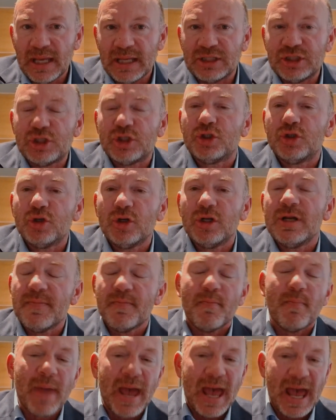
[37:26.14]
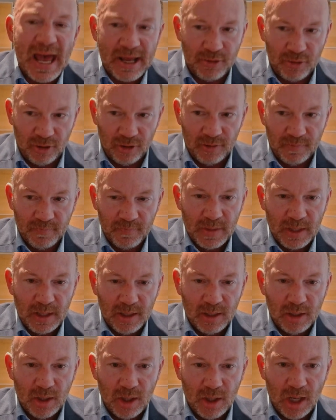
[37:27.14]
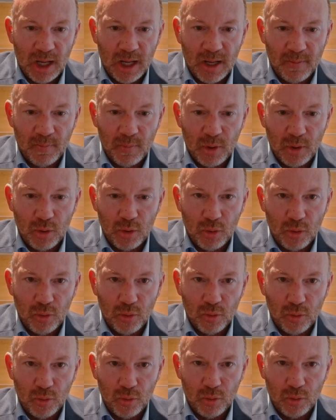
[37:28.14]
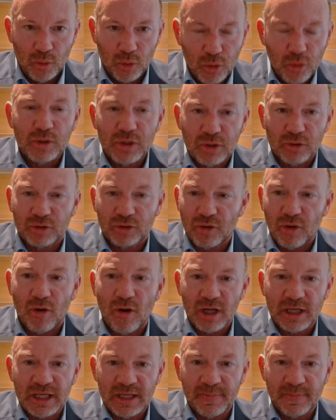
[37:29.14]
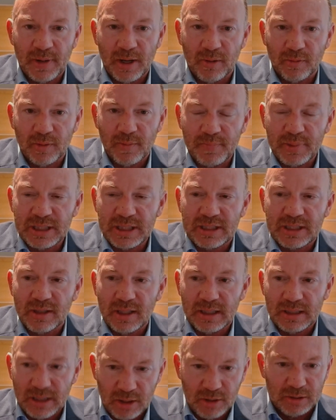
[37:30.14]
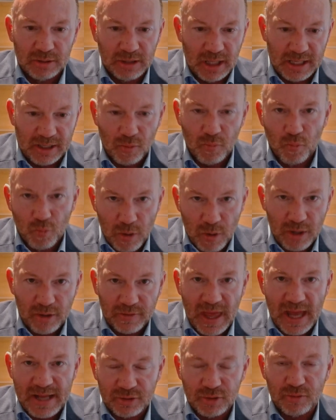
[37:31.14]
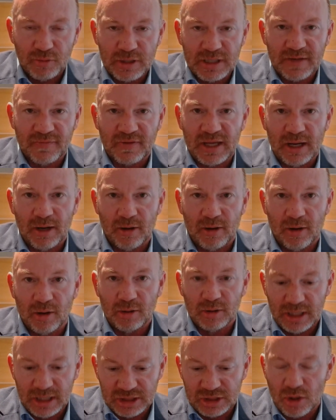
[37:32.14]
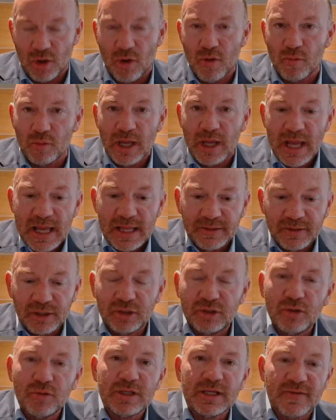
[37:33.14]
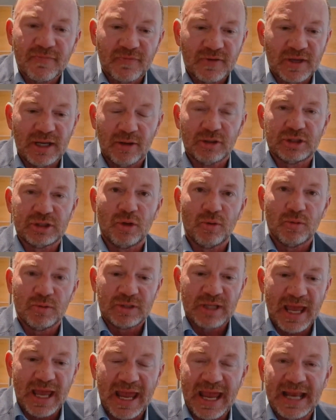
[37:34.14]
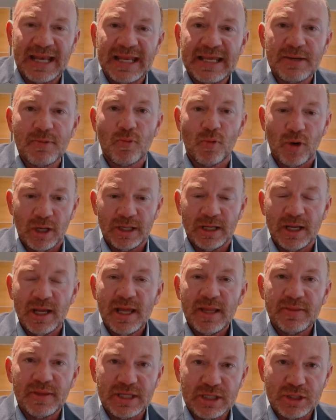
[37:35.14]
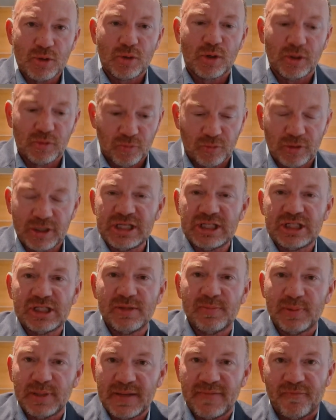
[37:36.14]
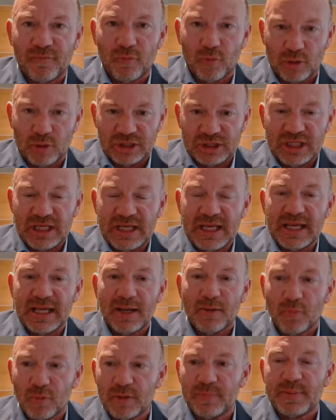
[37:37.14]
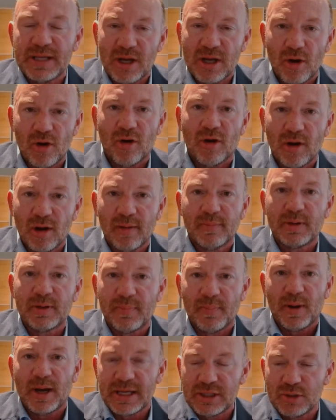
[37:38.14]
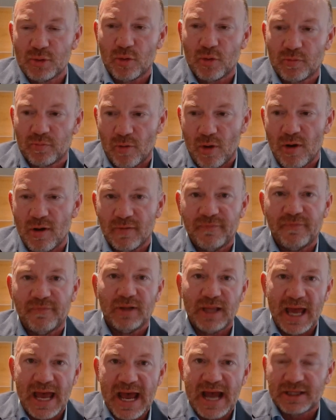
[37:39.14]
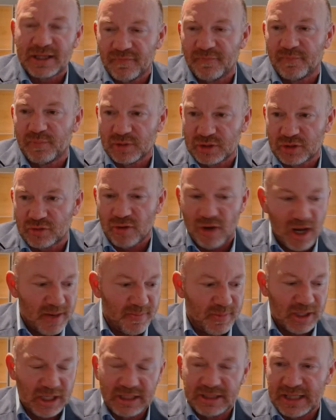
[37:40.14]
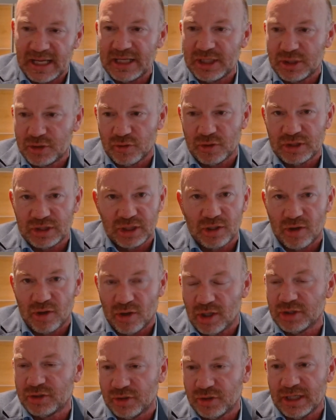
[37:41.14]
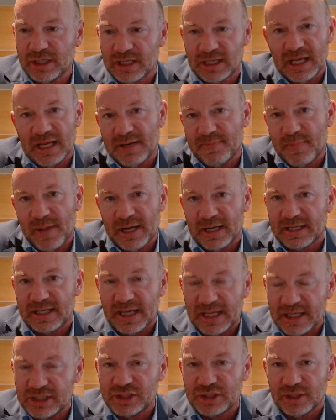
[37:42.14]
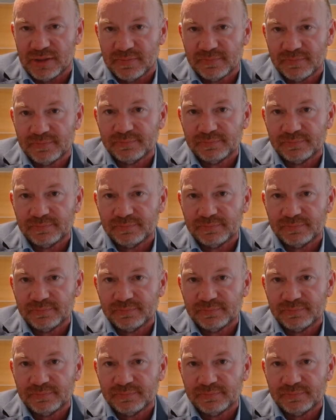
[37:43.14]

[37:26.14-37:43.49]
it shouldn't matter who you're talking about, like where that duty of care is owed. The duty of care is owed to anyone that you could reasonably foresee would be harmed by your wrongful act of prescribing a dangerous and contraindicated medication.